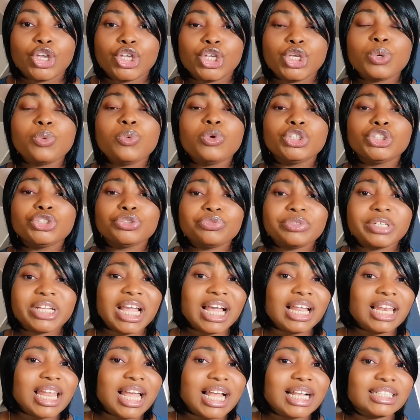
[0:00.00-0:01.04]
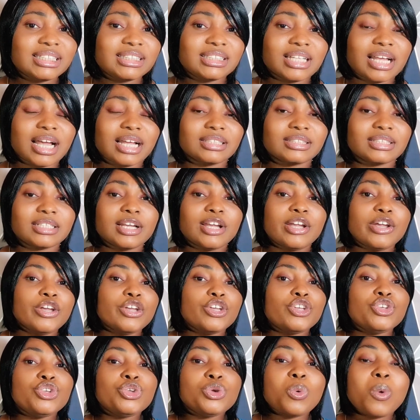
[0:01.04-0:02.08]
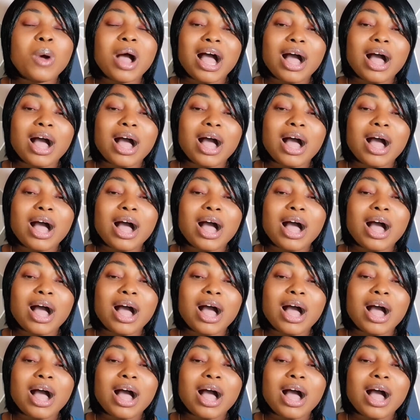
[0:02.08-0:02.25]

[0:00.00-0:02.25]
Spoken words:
you would realize that you